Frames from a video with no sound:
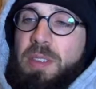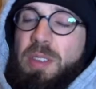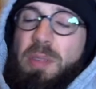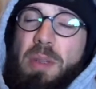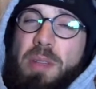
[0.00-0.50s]

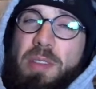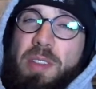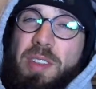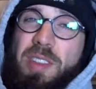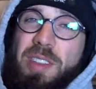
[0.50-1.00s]
Sometimes
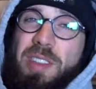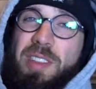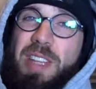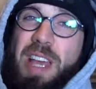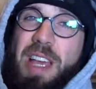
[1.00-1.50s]
it's good to
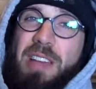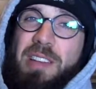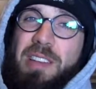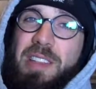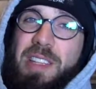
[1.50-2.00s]
snack
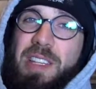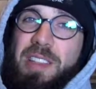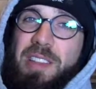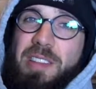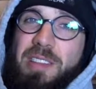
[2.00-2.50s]
on
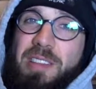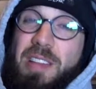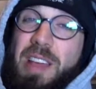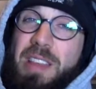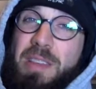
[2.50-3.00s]
things that are
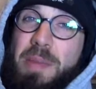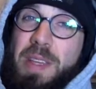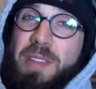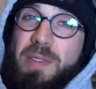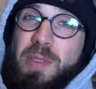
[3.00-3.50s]
not the
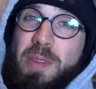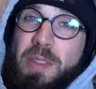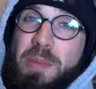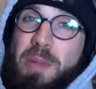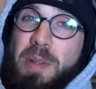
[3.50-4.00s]
best for
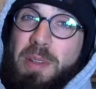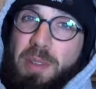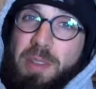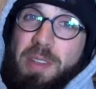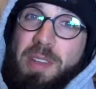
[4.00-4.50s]
you, but are
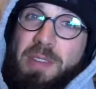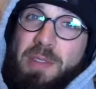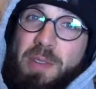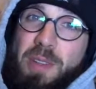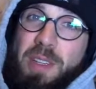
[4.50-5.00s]
good enough
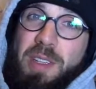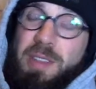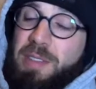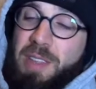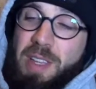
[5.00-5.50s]
for you.
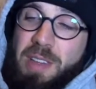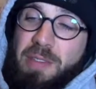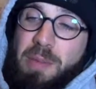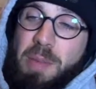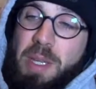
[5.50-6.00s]
Like
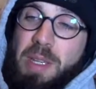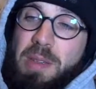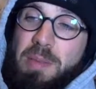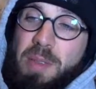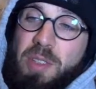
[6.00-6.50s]
for
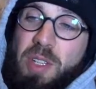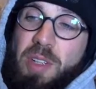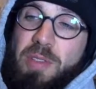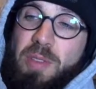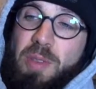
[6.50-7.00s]
me,
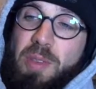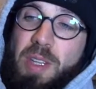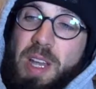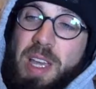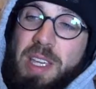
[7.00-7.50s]
junk food
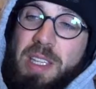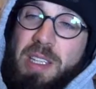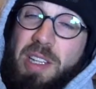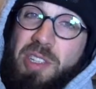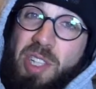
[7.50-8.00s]
that I
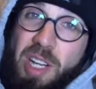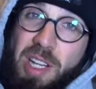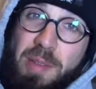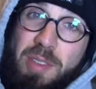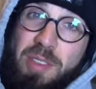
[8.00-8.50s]
eat, I
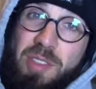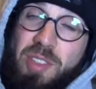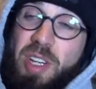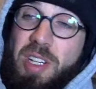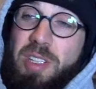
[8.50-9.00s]
use
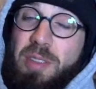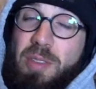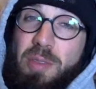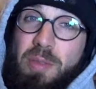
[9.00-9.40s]
junk in